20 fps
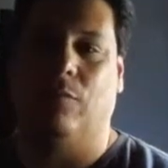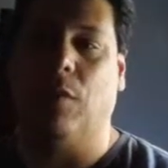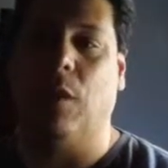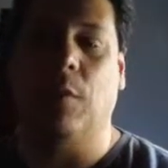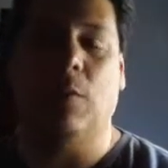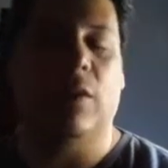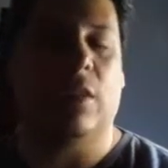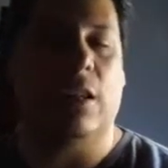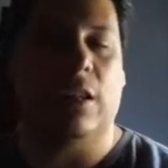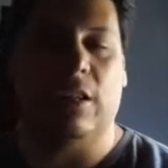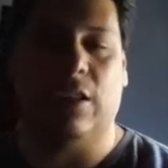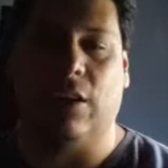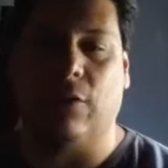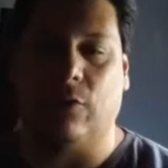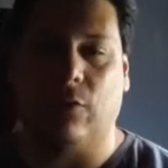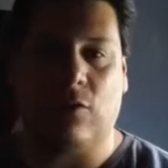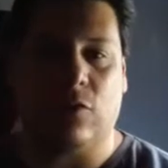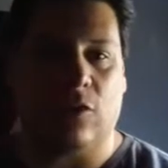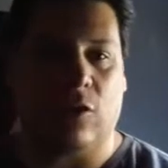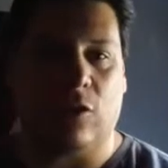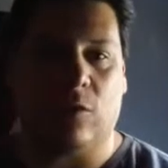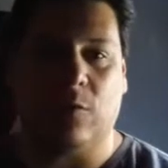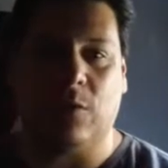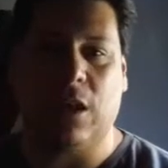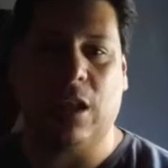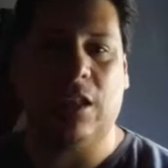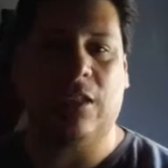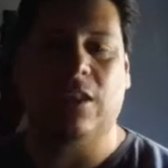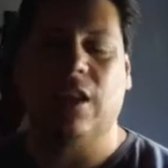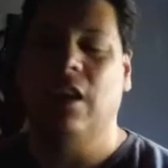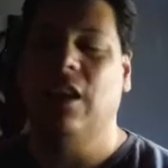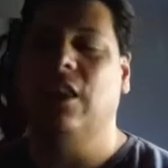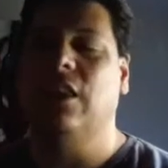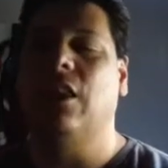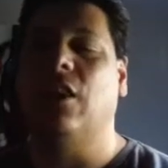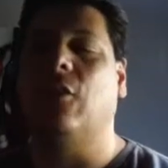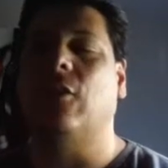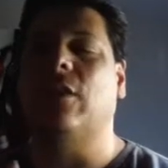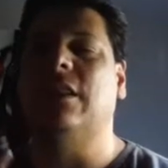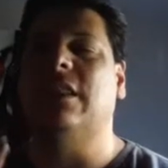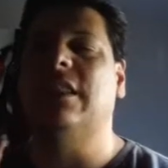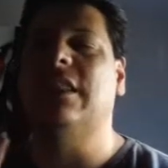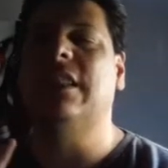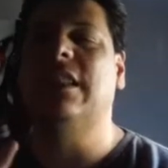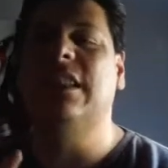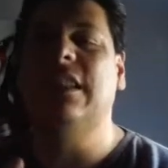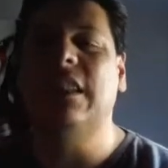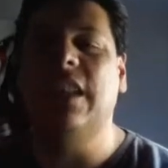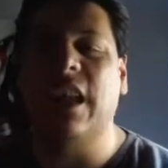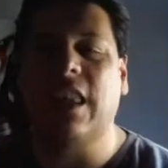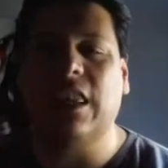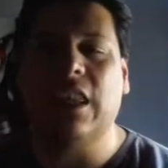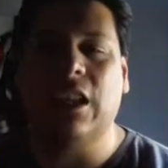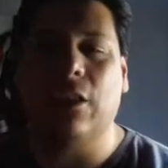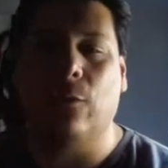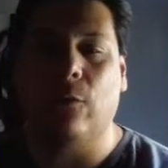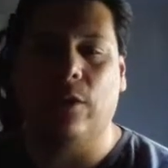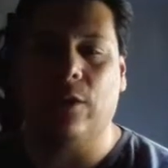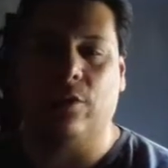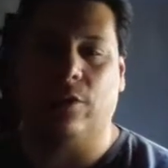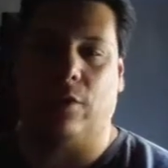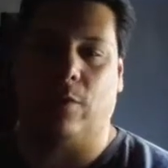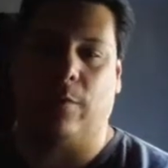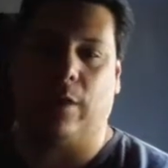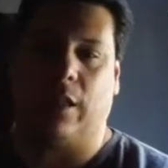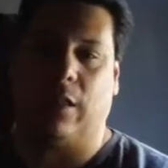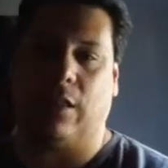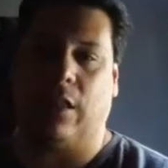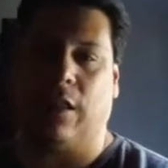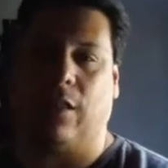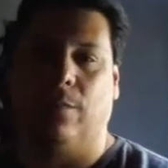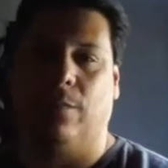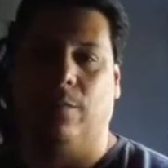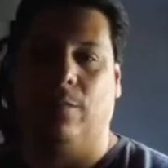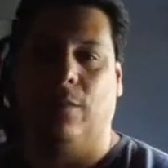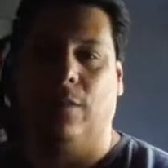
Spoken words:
Maybe in a different circumstance. There is nothing original about that.